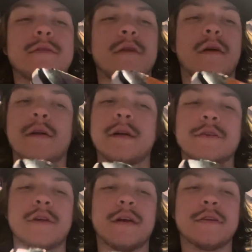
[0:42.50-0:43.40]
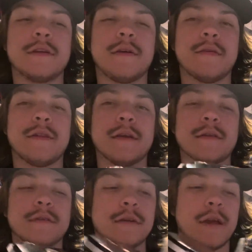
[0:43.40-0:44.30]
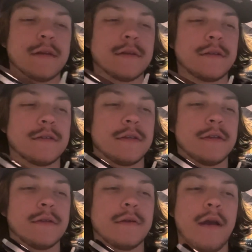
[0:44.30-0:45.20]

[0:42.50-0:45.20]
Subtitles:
already charged in everything so you guys can see